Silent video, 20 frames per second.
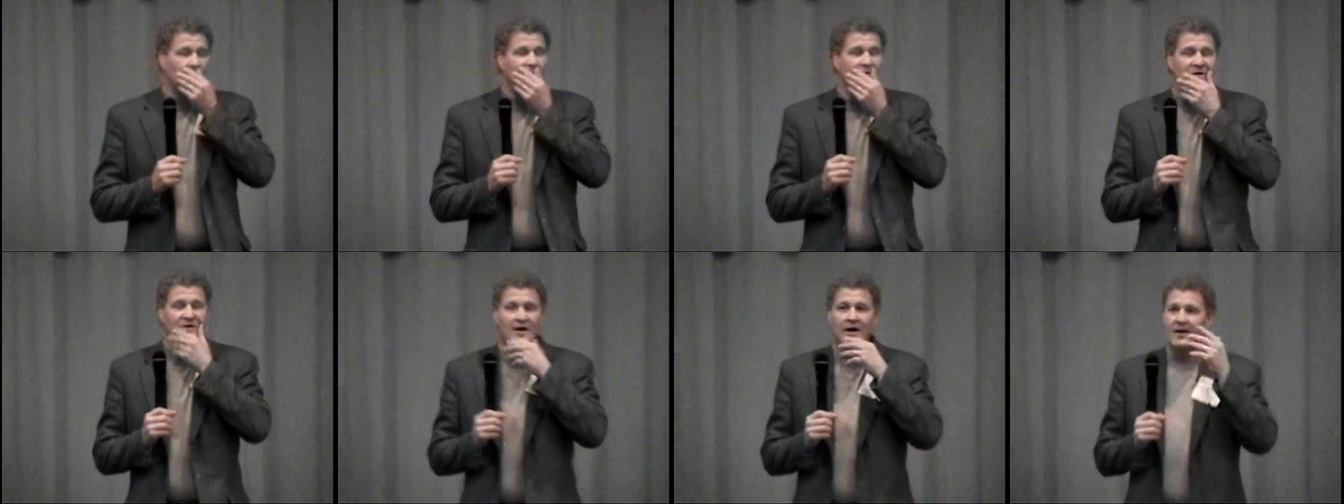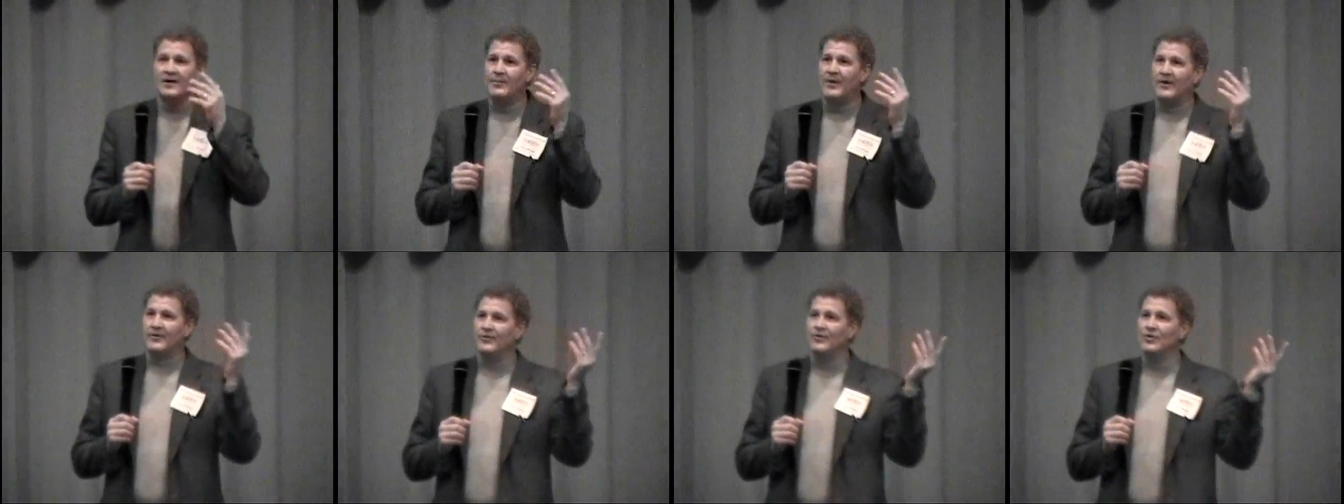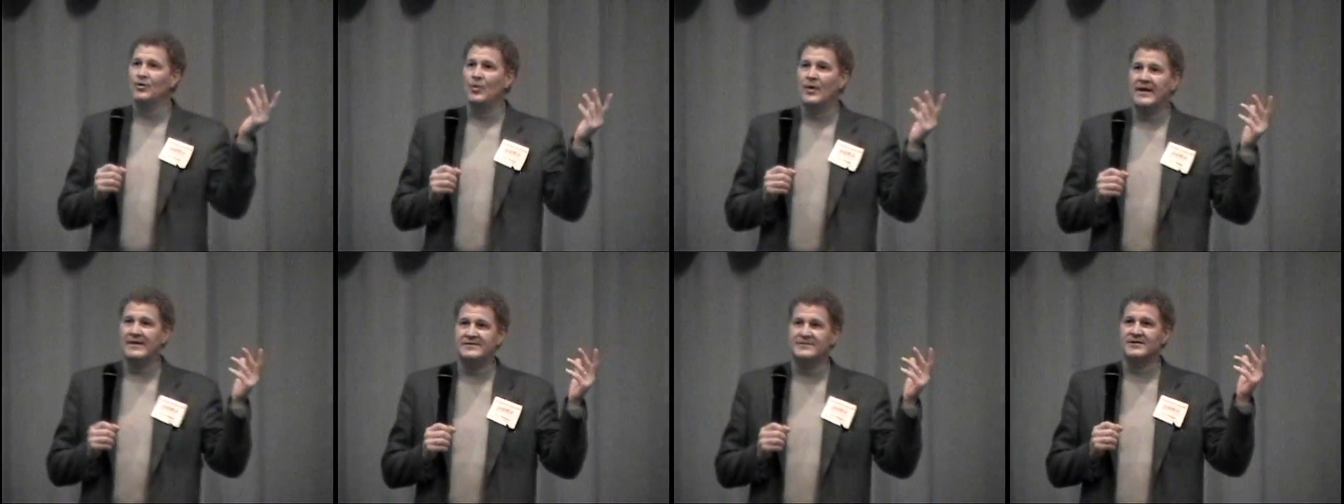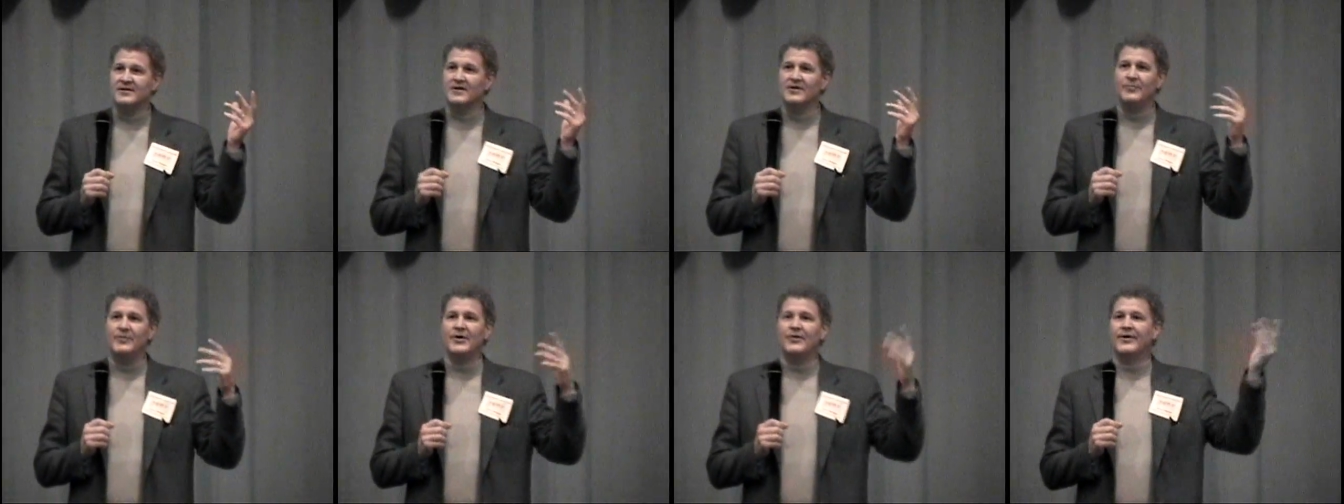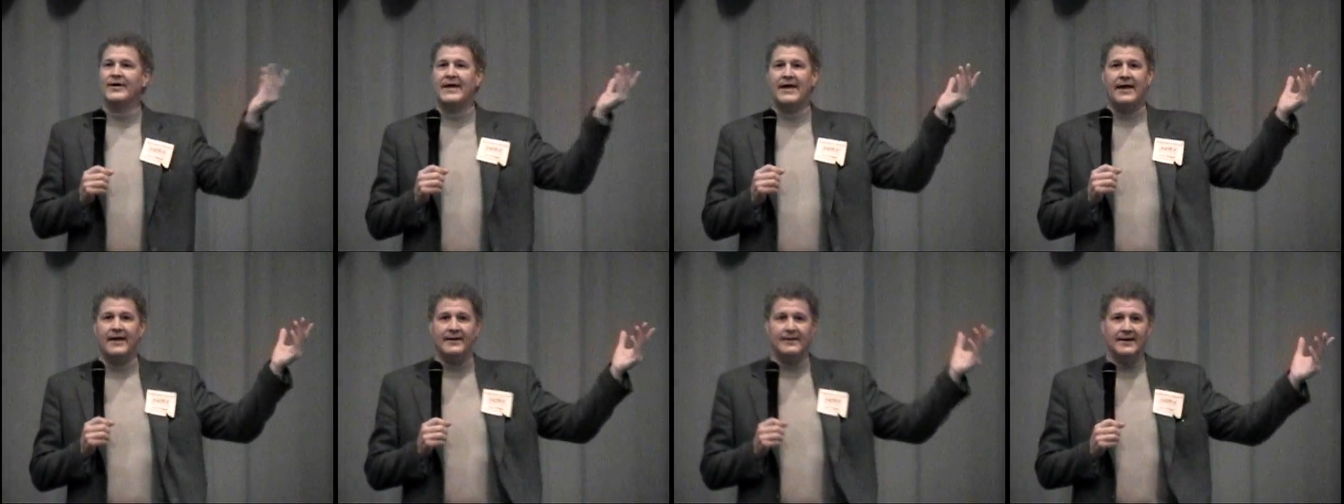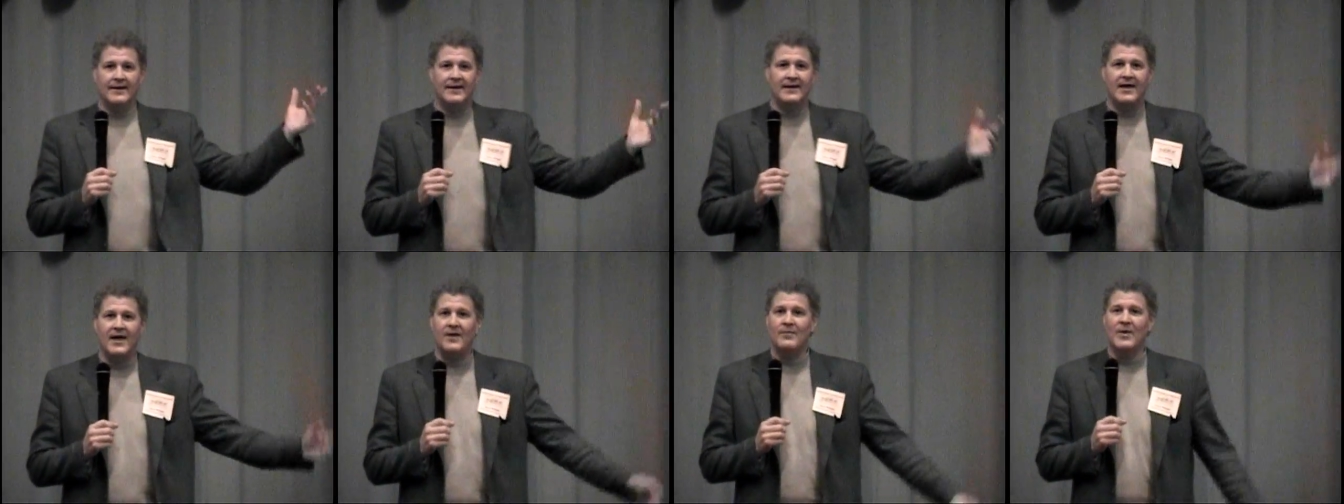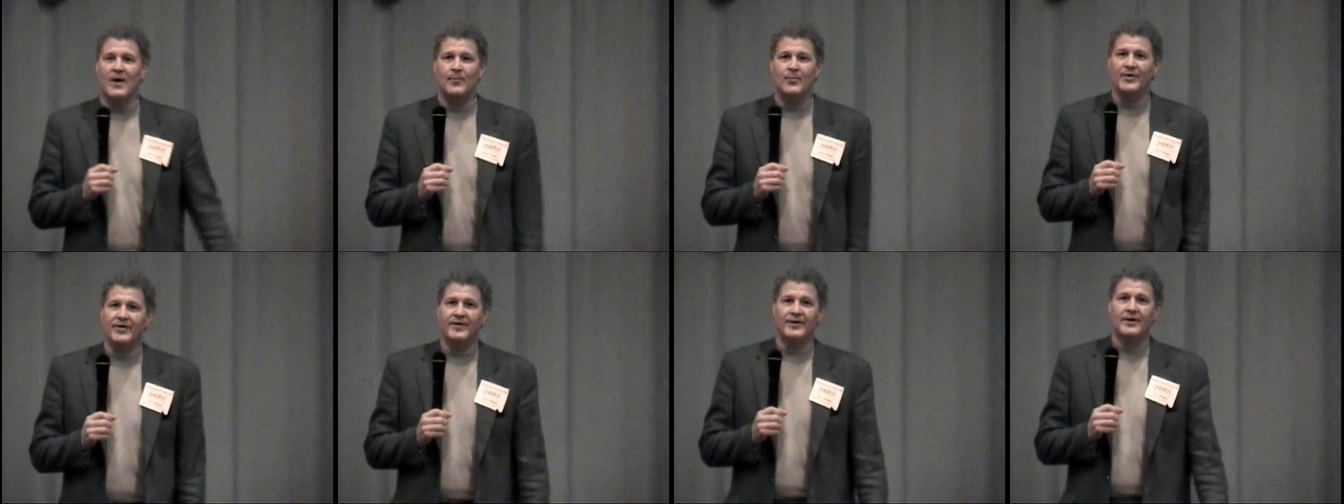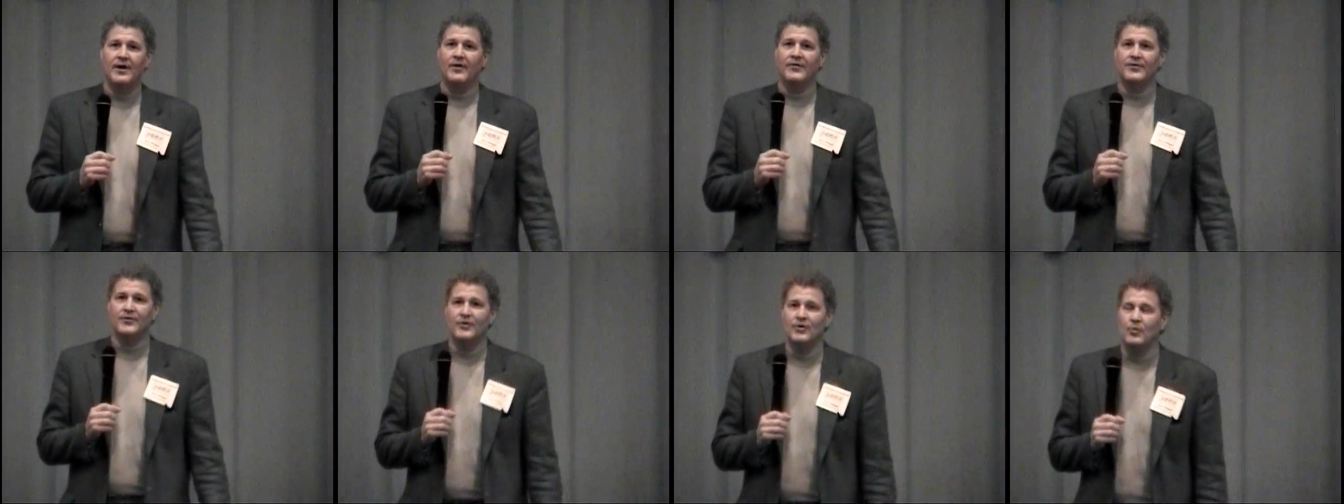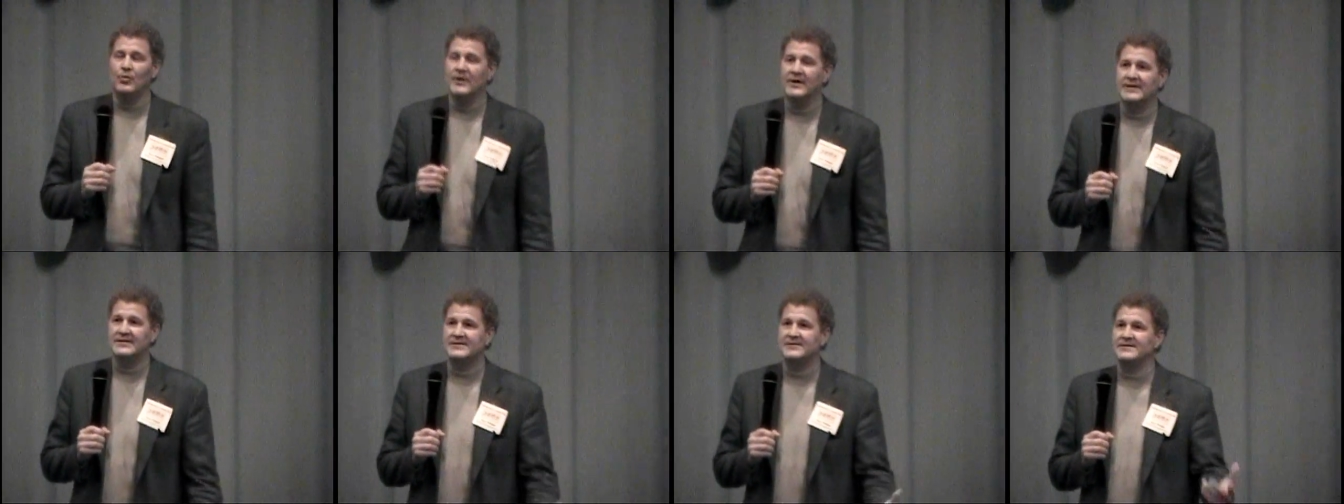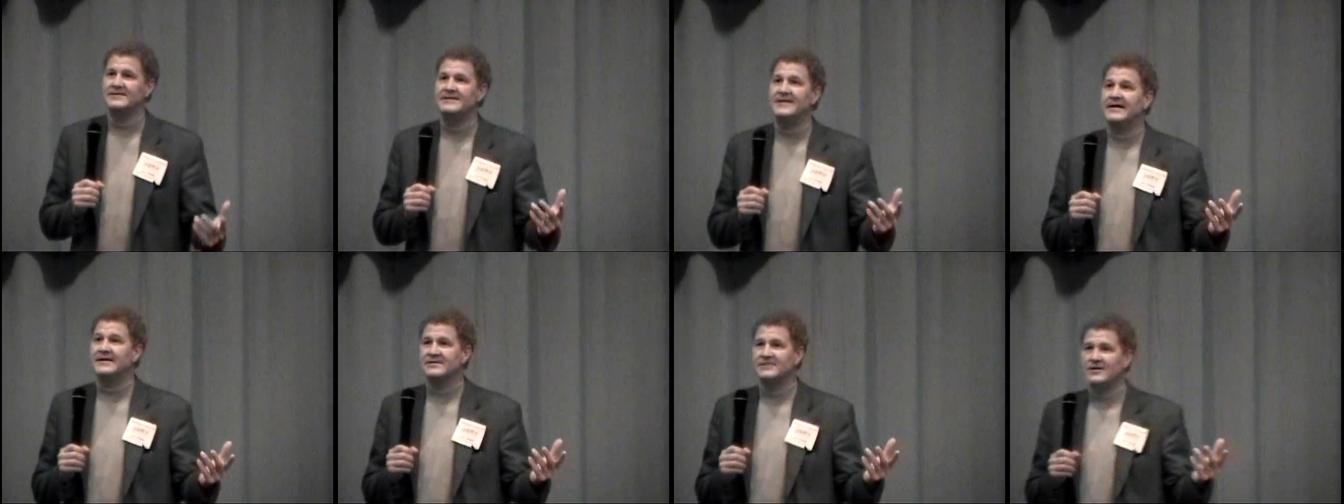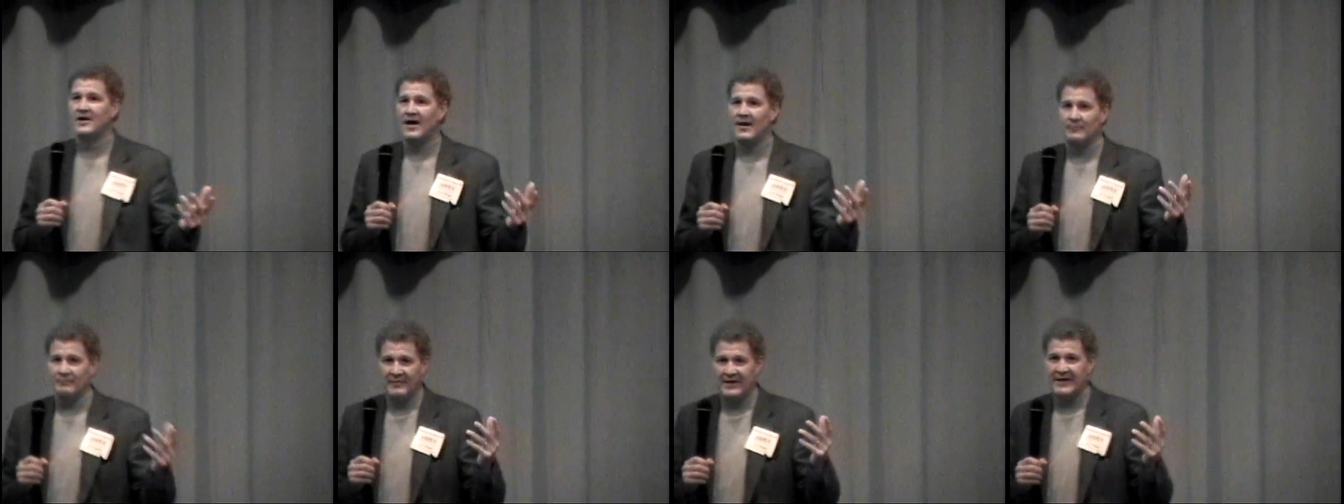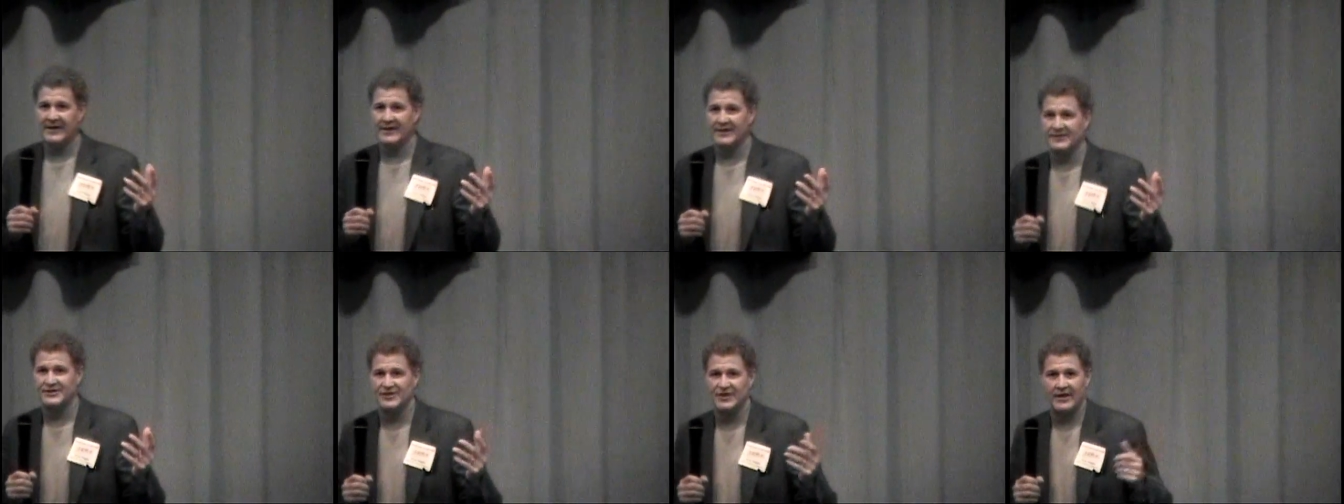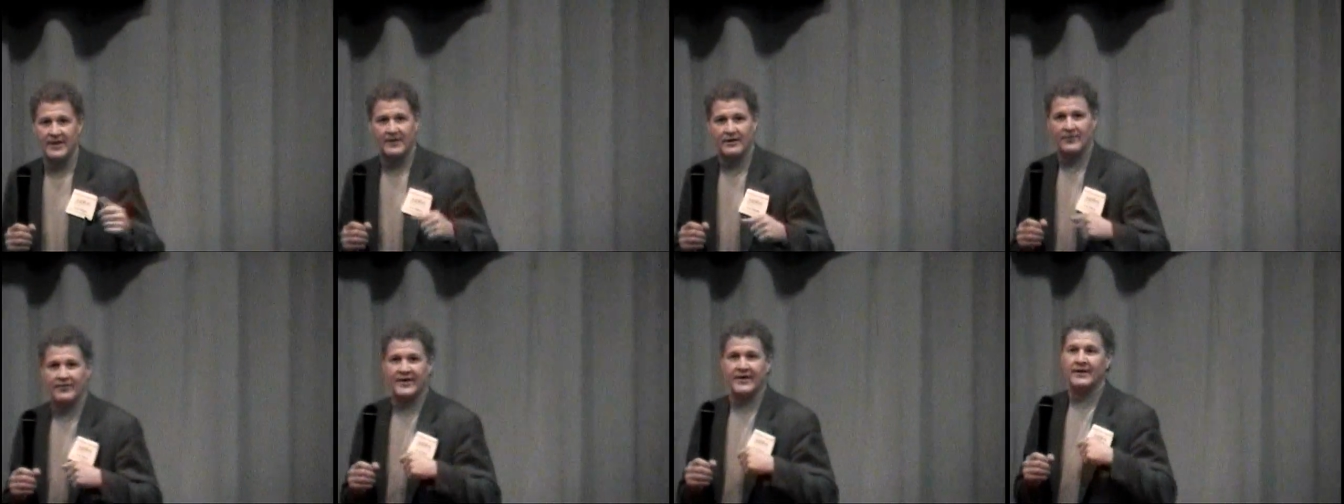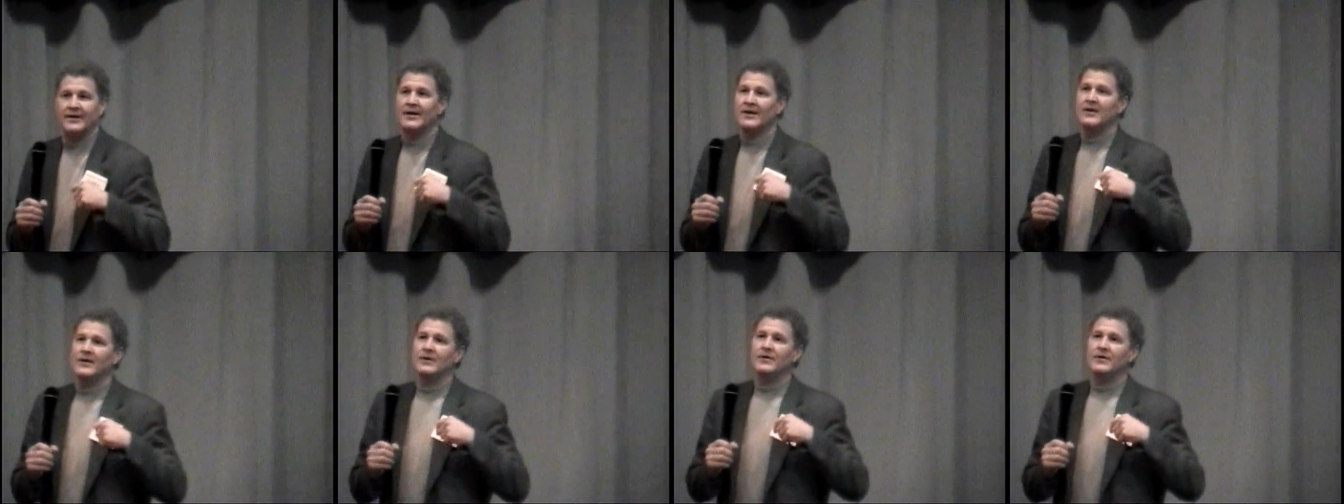We talk about new ways to communicate. Came up with another new one. It's a desktop media channel that